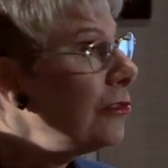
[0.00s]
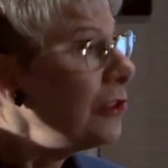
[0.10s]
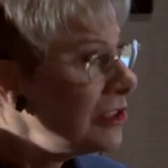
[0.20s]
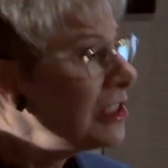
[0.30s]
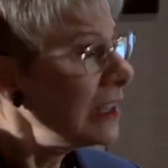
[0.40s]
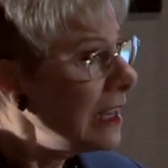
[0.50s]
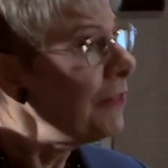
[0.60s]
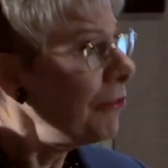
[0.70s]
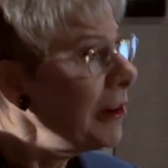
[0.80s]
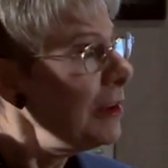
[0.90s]
the
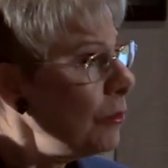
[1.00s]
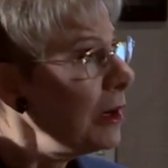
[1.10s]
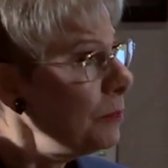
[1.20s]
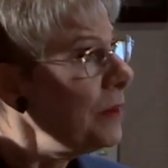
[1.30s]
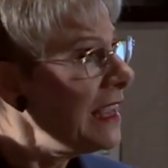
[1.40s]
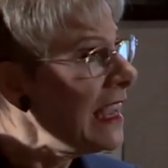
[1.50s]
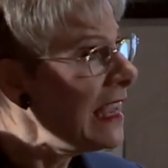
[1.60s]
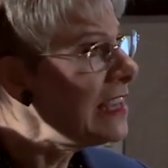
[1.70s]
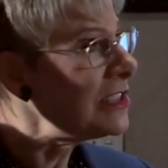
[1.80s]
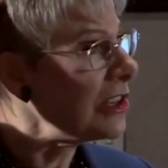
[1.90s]
delivery will be
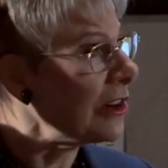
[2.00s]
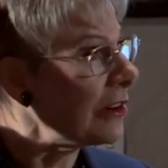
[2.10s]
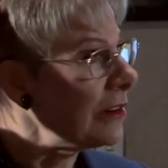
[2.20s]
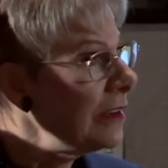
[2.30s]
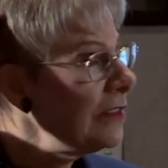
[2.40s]
easier.